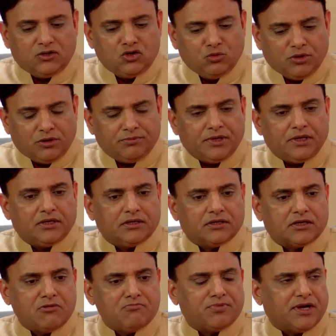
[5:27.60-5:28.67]
a human
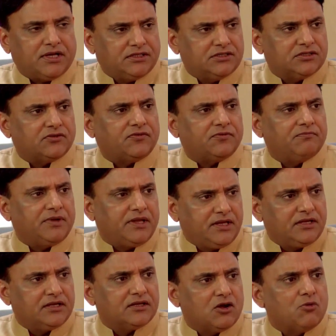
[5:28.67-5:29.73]
being comprises of
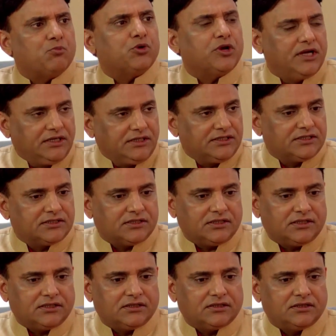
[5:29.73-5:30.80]
many components.
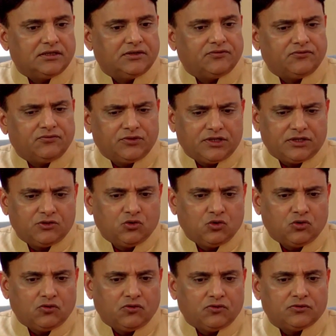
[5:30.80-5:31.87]
If we
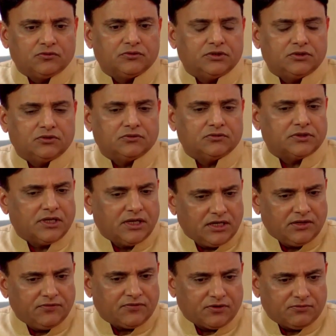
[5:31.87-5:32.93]
go,
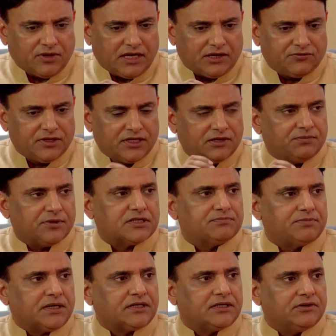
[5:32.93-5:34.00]
really from Ayurvedic
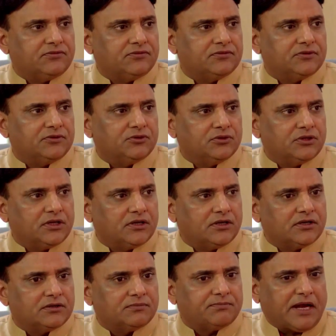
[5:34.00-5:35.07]
perspective, there
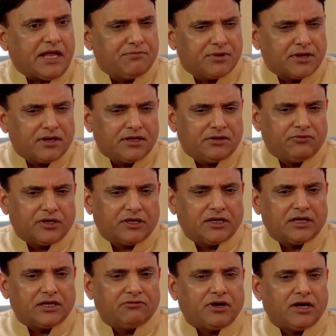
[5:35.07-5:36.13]
are primarily we
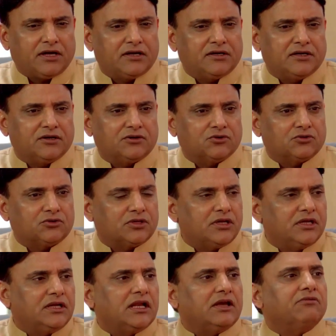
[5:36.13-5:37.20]
can divide it into
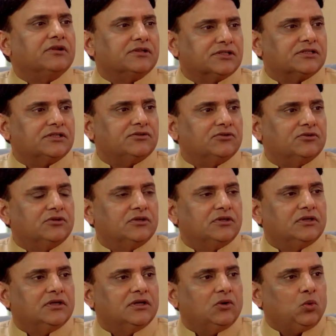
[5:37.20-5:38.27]
three levels.
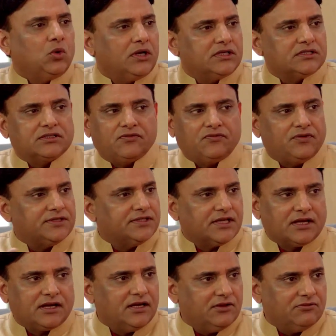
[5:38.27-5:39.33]
One is the
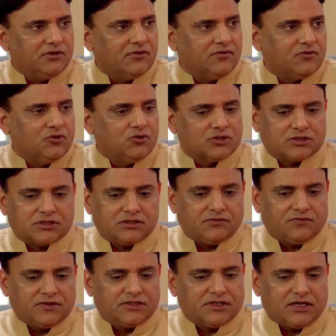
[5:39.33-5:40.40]
physical level. Of course, the
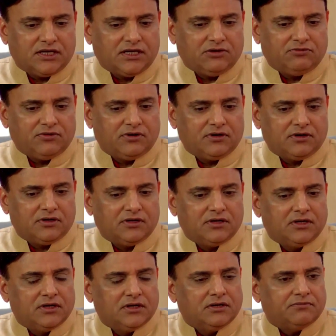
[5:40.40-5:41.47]
physical level
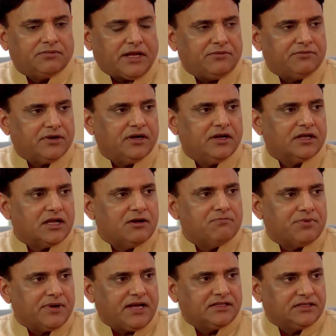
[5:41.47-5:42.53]
primarily
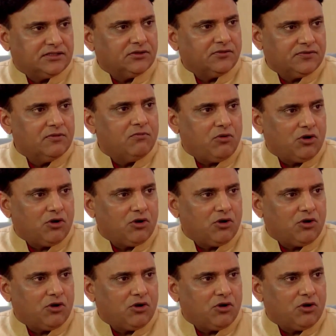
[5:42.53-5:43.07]
comprises of the